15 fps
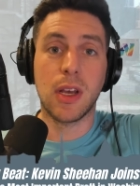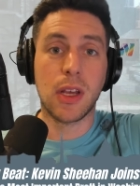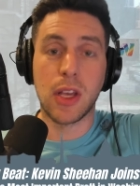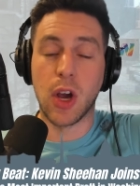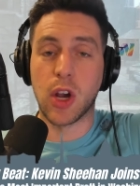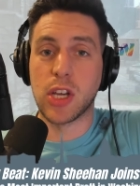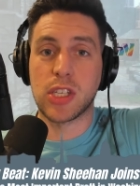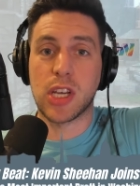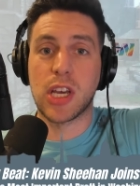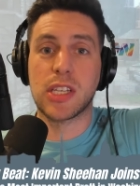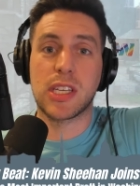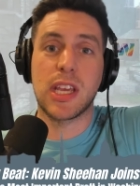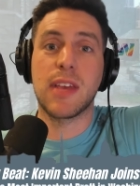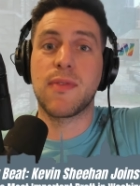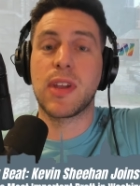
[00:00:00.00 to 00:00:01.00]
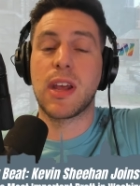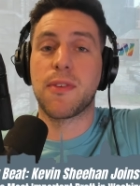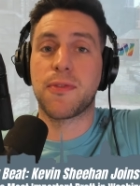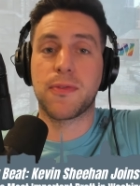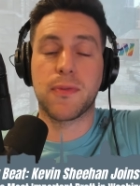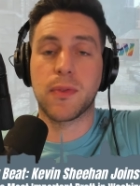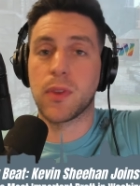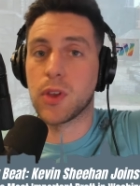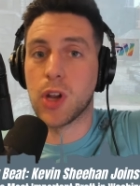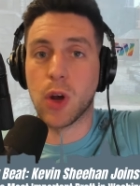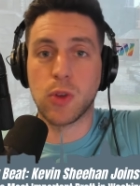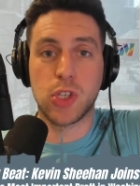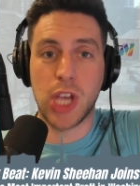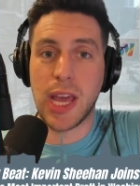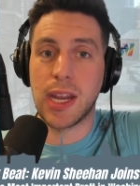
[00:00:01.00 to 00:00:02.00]
you know because because even if you
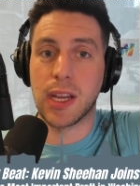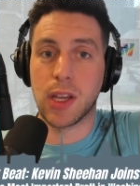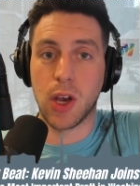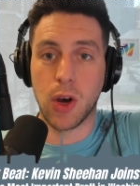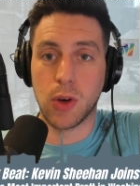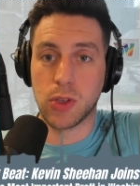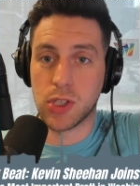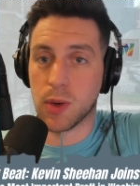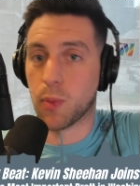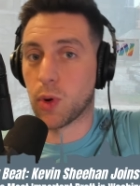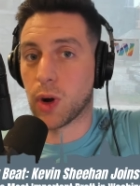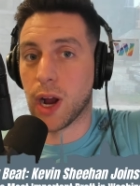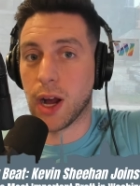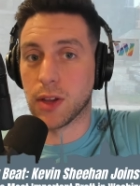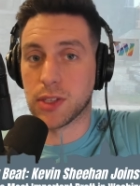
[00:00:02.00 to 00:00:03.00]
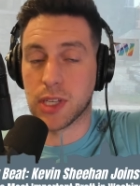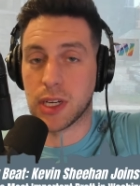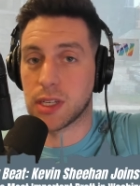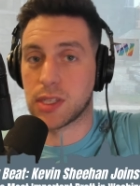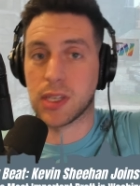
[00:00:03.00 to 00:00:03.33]
know Jayden goes somewhere else and is